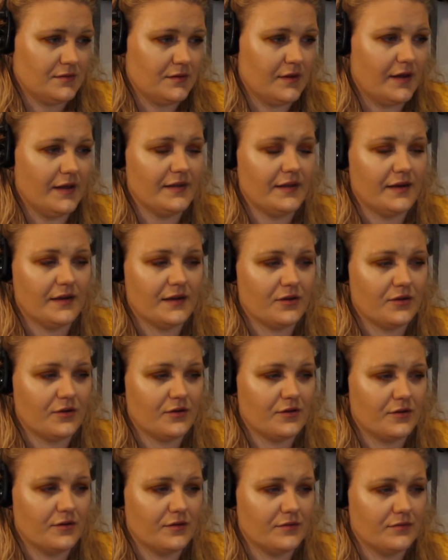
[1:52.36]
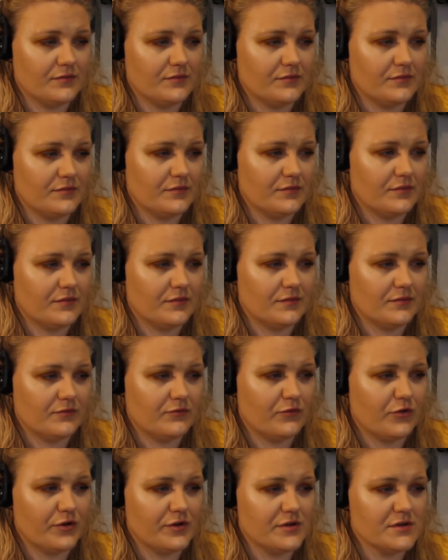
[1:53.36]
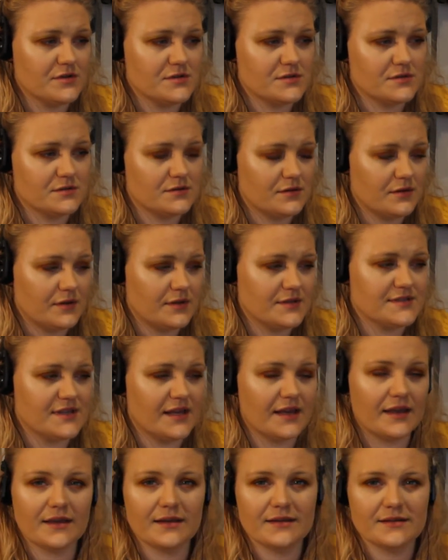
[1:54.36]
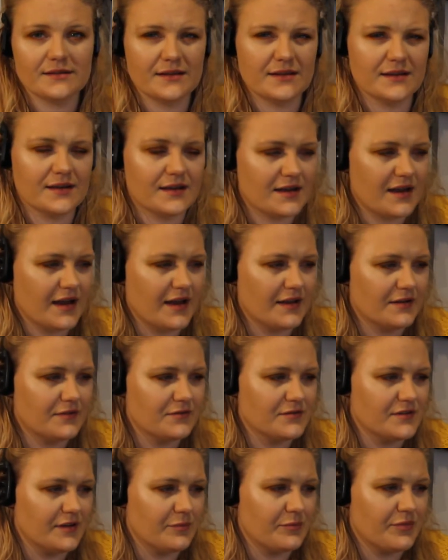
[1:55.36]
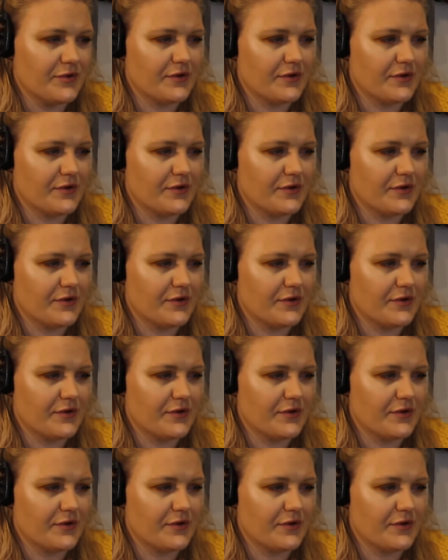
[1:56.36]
I like her voice. It's like kind of deeper.